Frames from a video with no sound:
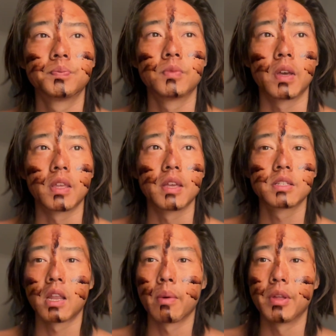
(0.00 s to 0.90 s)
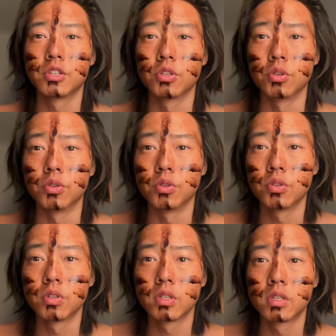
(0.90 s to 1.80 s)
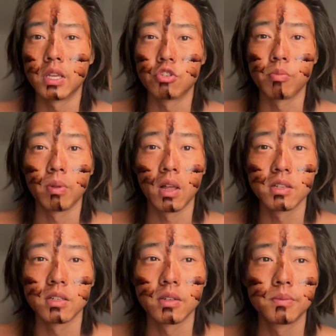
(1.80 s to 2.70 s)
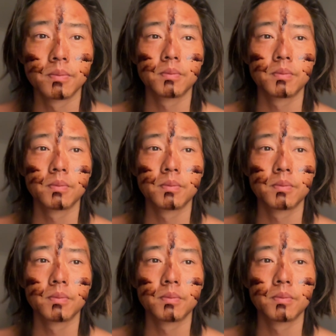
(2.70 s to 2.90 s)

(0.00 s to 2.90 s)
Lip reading: Like, yesterday I went to Tea Tree Plaza,